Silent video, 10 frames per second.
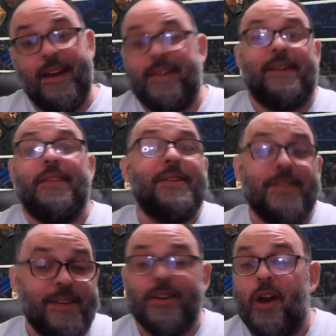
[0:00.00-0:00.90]
I
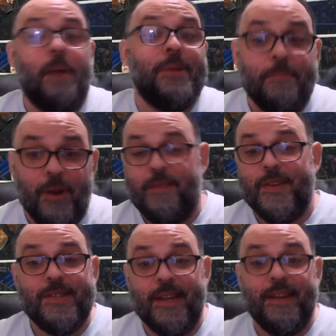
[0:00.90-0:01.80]
think the comedy part of
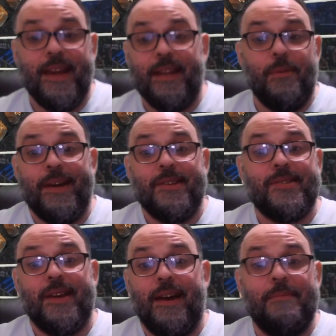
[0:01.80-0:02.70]
it's ending
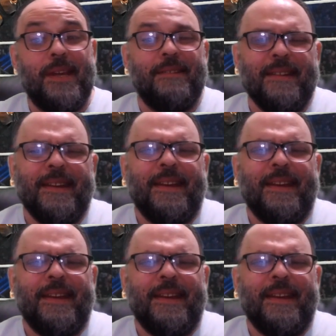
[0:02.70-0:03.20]
anyways. I mean,